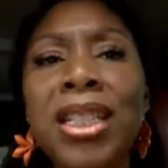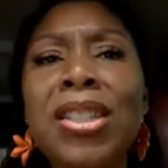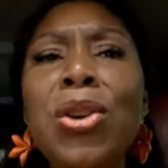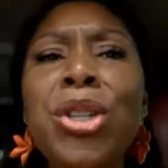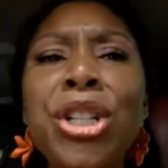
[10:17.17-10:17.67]

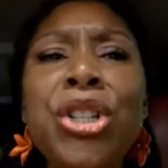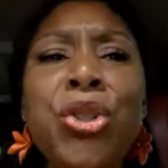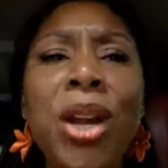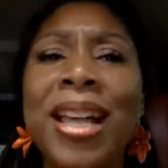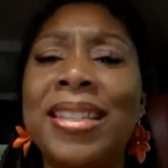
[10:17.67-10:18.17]
So your
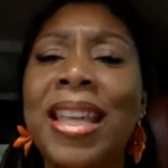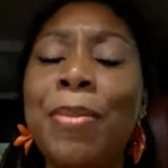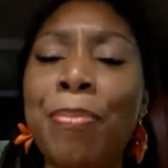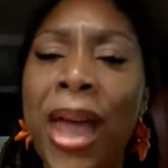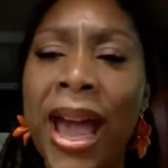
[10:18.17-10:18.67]
dress,
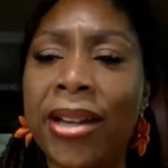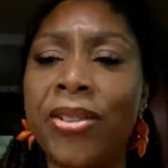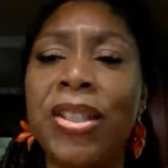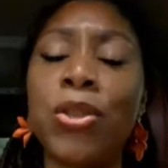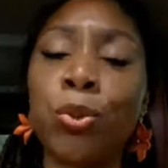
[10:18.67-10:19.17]
it
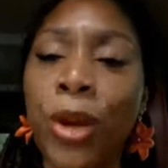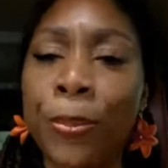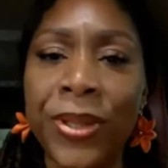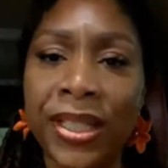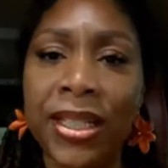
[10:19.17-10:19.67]
matters. It's
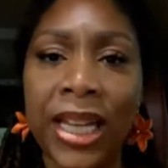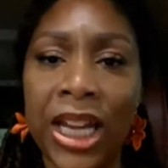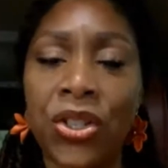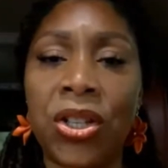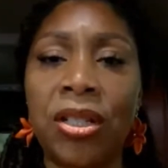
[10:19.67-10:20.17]

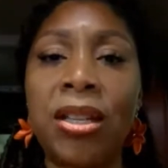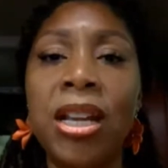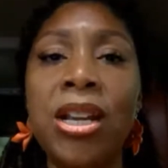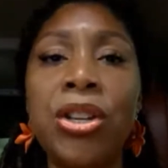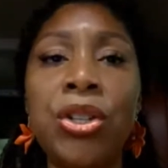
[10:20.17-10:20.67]
representation.
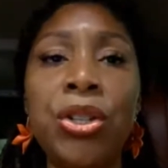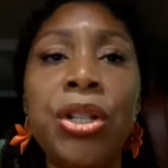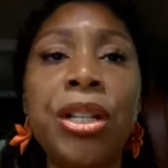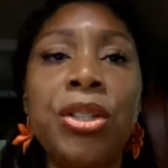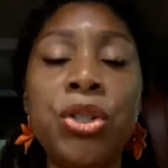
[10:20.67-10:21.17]

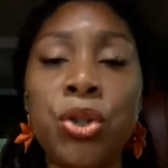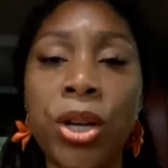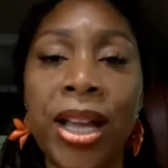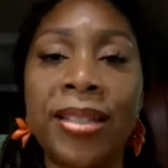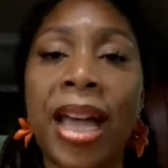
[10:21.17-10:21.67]
Your
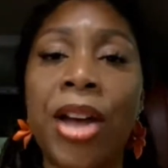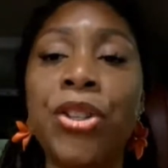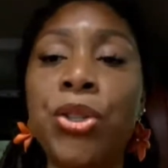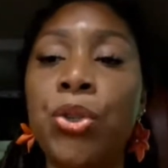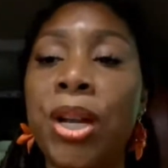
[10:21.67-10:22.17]
dress, how
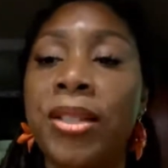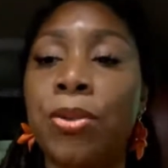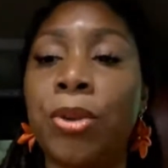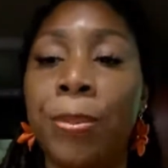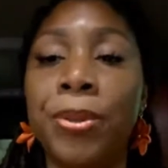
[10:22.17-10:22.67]
you
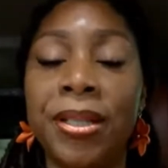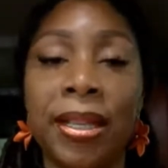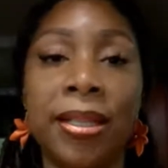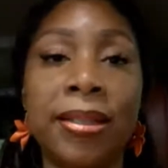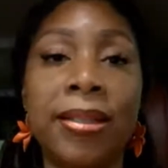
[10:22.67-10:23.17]
dress,
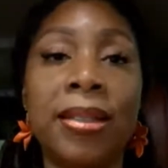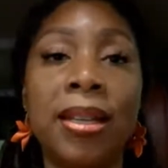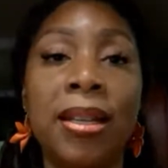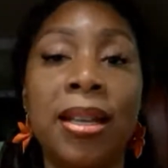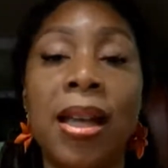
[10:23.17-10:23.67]
represents
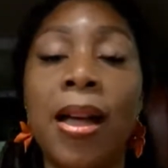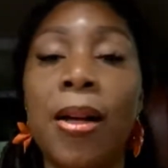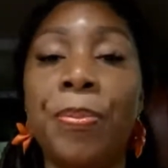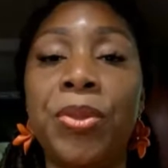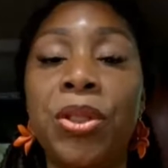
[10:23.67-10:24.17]

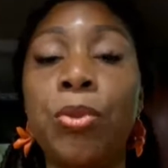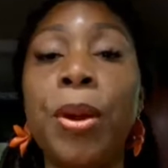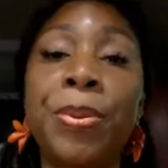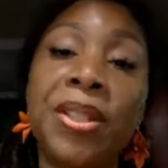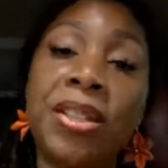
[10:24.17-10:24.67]
the
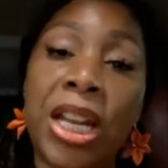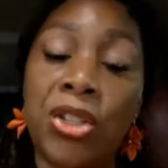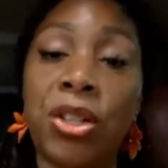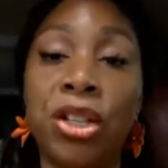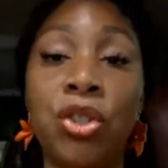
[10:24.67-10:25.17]

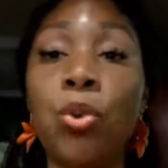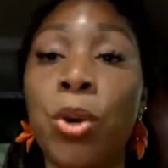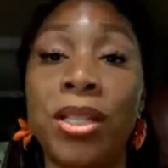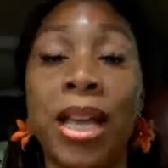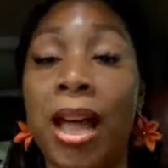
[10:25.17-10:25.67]
representation that you
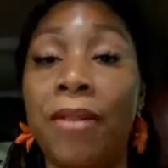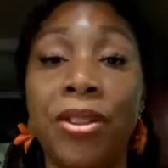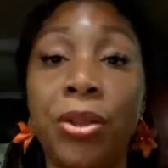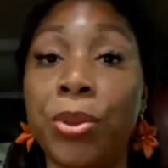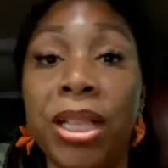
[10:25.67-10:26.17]
want to
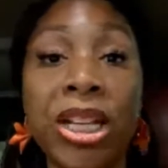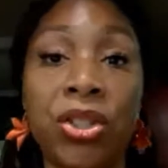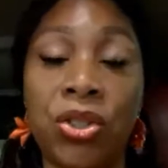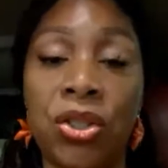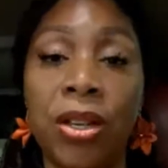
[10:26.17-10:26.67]
have in the
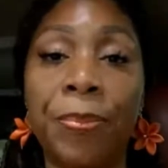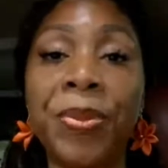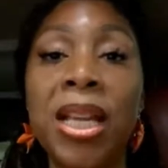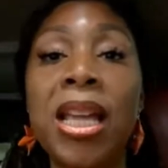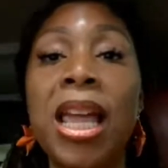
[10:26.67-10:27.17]
relationship.
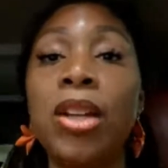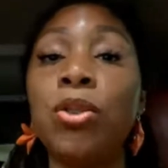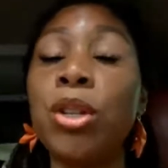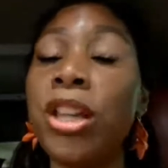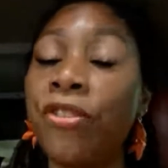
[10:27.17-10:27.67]

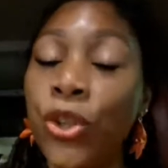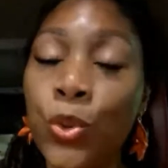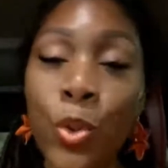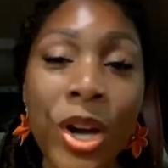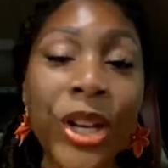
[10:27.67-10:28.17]
And if
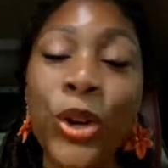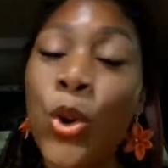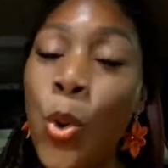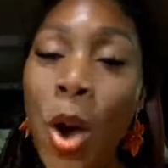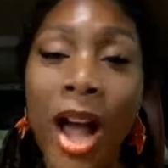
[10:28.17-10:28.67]
you want a
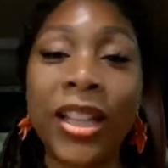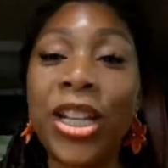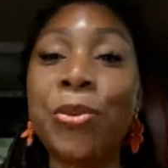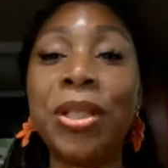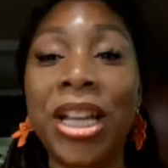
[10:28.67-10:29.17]

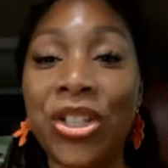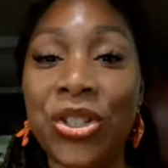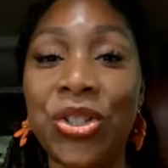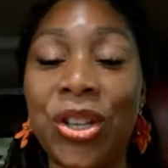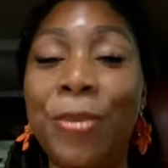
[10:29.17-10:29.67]
quality
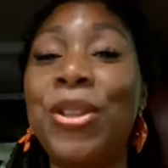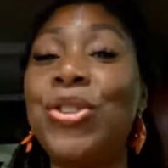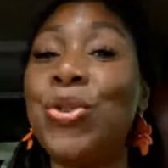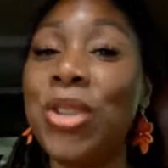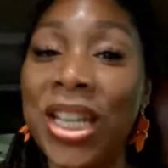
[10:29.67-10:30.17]
relationship,
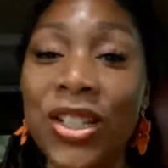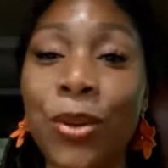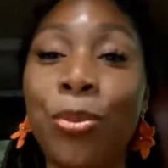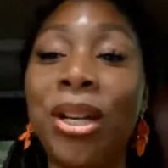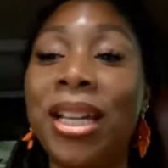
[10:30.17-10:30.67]
then you need
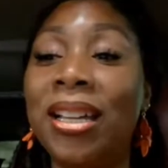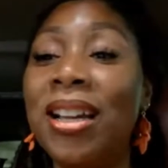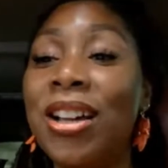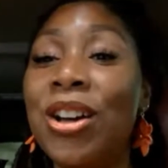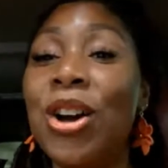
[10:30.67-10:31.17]
to bring
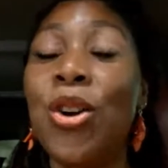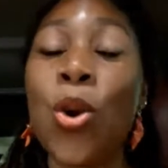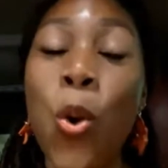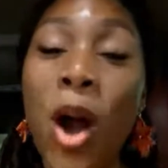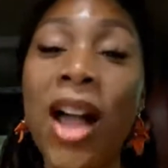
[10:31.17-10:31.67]
a
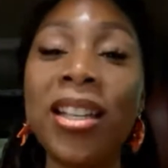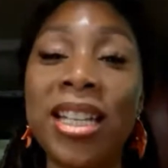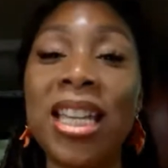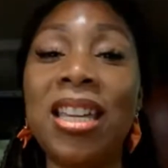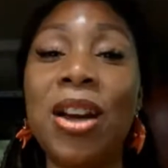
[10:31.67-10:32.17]

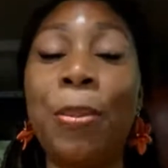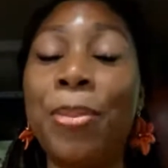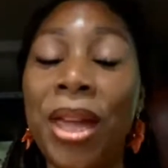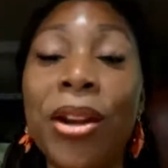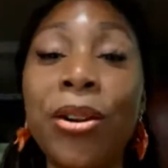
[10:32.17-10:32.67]
quality
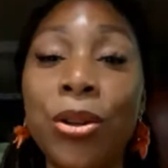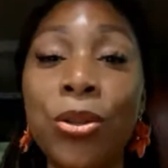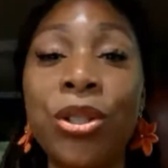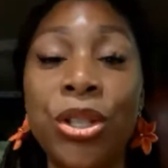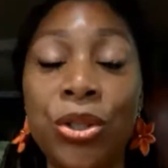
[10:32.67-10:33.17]

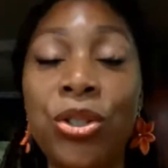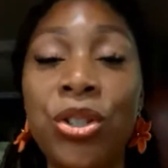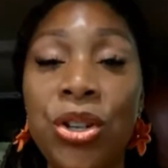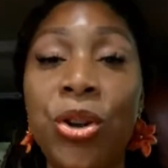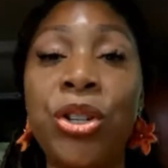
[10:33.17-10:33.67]
apparel.
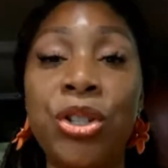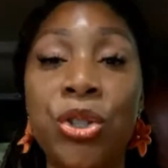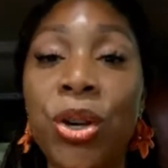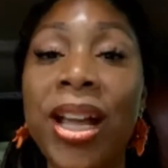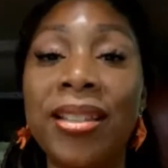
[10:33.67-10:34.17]
Your
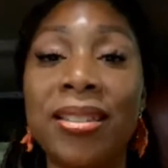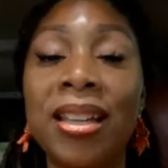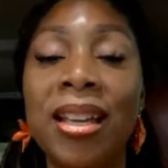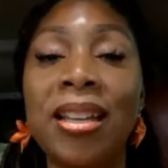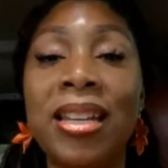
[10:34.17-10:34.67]
dress
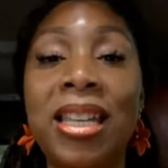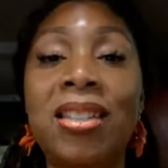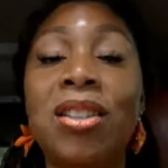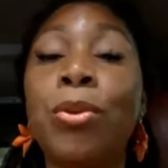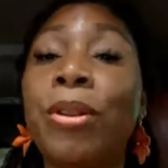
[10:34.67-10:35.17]

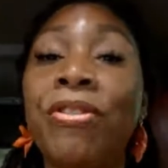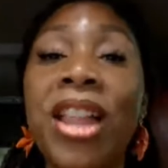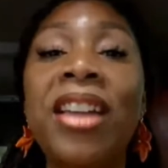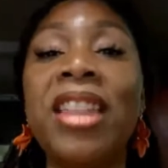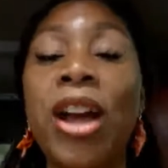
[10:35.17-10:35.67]
needs to
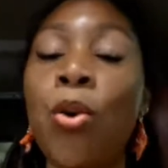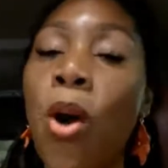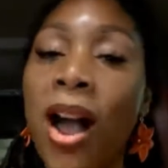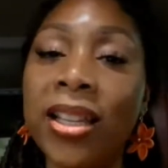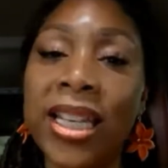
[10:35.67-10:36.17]
reflect that
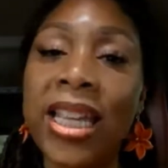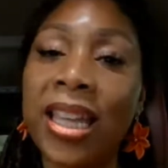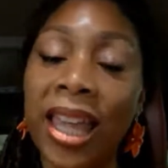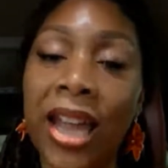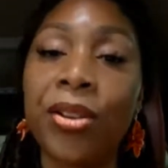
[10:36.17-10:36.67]
quality
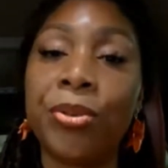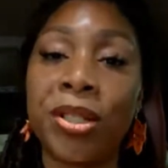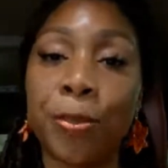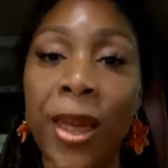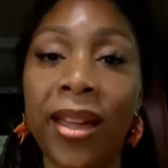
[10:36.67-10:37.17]
and care and
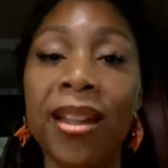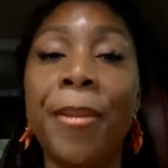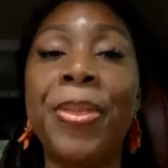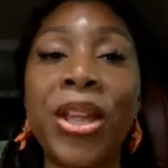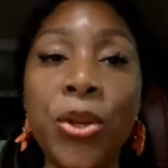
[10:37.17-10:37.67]
respect
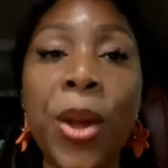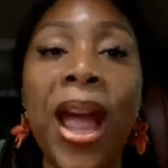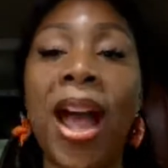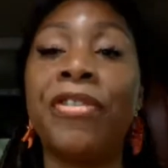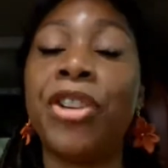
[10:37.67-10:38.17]
that you
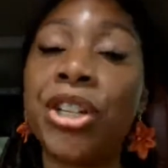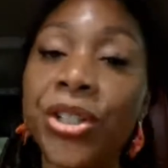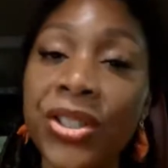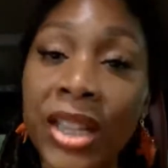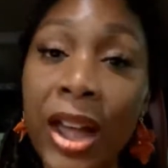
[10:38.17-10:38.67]
have for
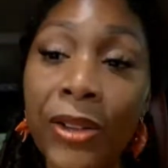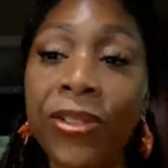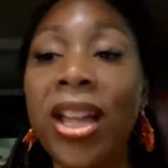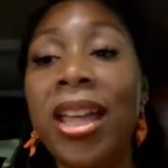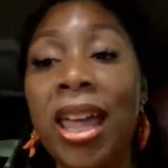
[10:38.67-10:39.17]

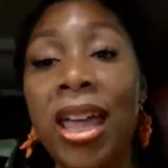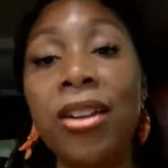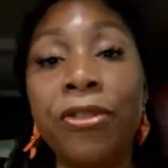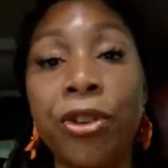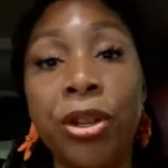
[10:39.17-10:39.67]
yourself
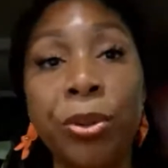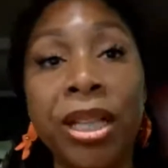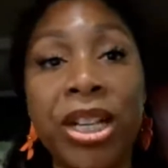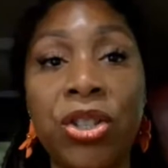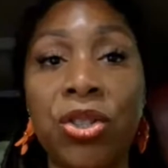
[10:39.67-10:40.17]
and for the
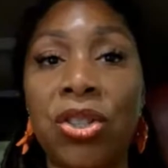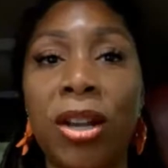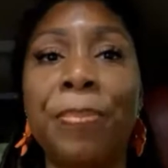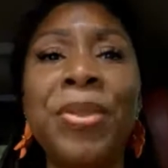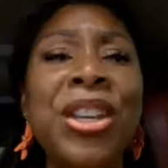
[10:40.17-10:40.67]

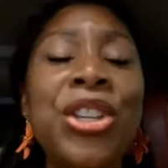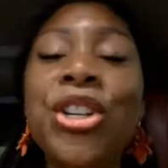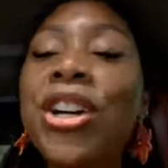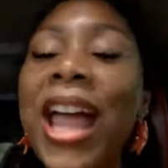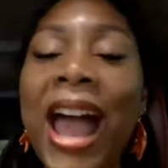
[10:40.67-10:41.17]
relationship.
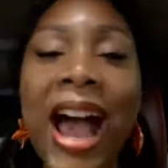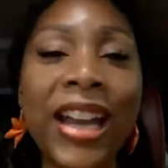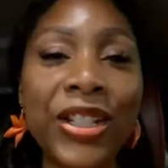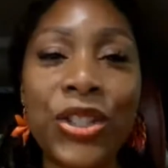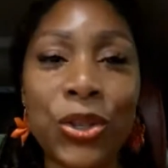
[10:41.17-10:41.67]
Your
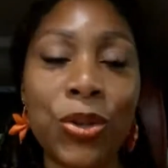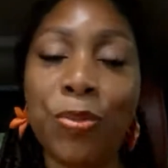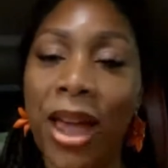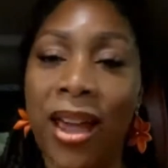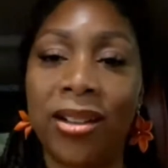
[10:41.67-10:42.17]

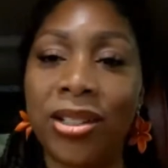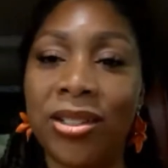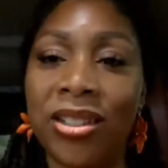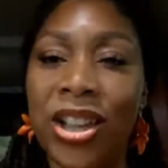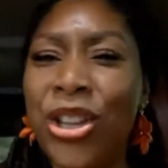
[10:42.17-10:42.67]
attitude
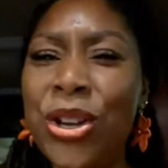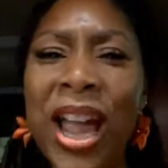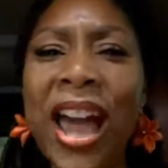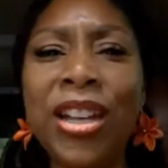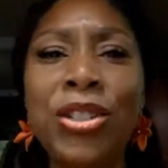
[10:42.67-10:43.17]
matters. Your
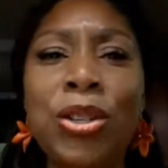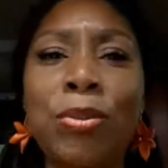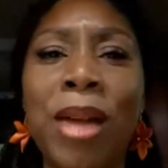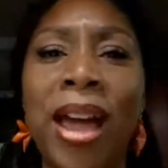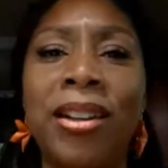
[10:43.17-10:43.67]

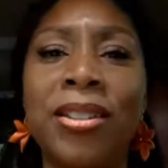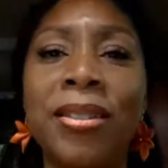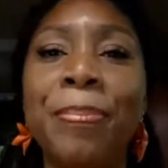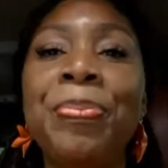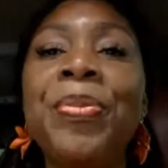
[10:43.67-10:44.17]
attitude
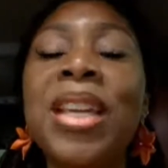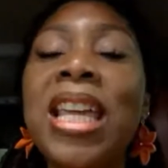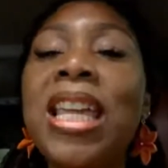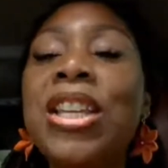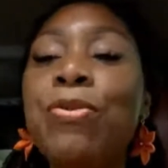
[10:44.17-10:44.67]
matters.
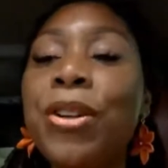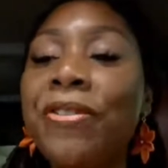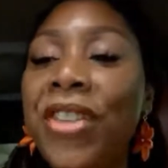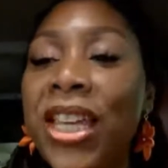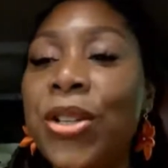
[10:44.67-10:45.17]
It
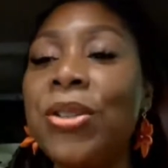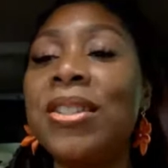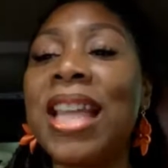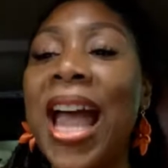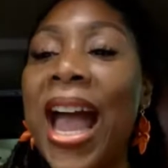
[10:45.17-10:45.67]

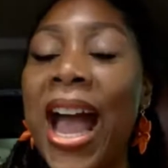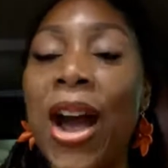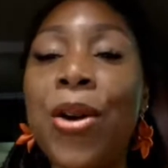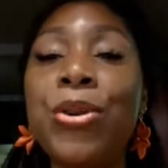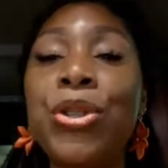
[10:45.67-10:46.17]
reveals
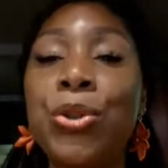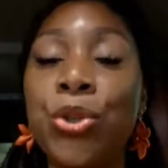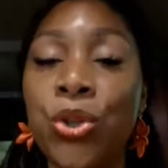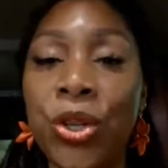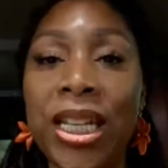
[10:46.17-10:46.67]
how you
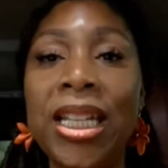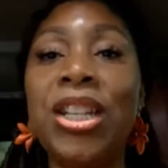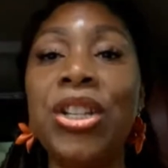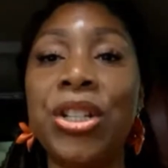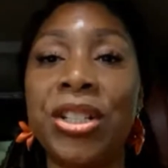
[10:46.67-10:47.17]
treat
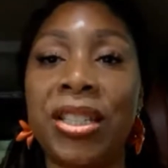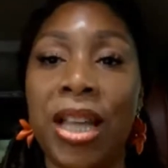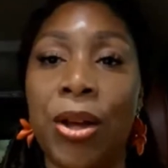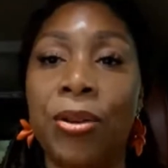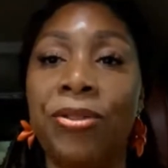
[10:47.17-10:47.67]

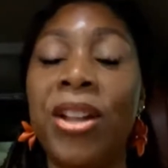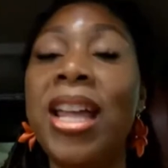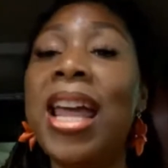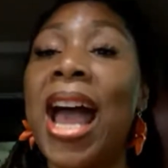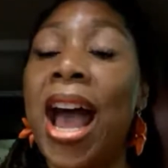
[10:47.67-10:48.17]
yourself,
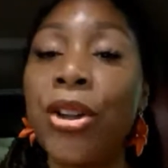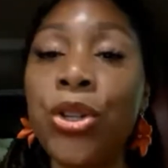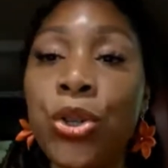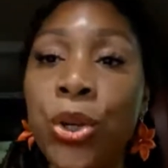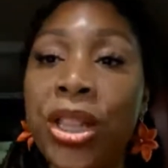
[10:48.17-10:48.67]
how
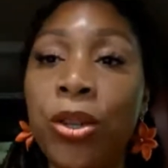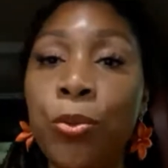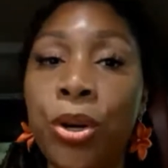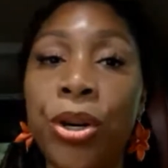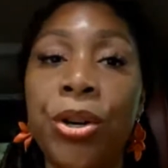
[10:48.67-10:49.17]
you treat the
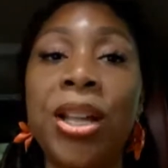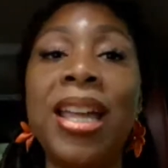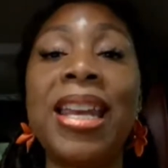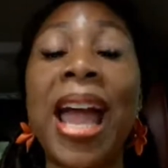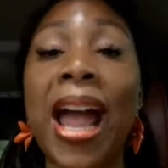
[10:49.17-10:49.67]
world,
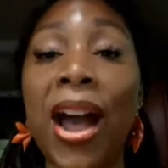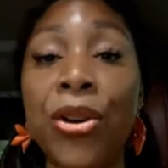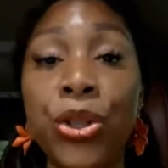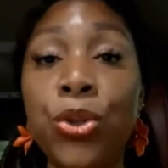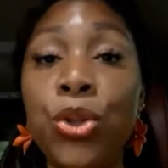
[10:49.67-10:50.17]
and
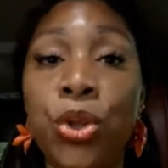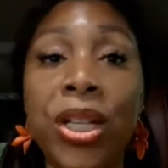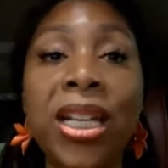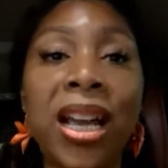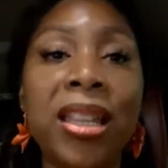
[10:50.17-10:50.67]
how you
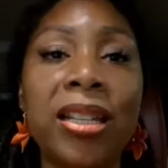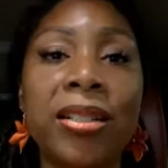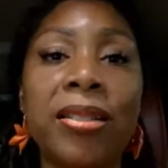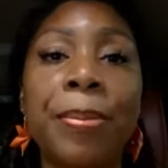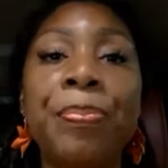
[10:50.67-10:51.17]
treat
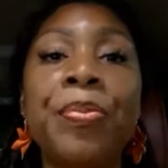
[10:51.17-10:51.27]
others.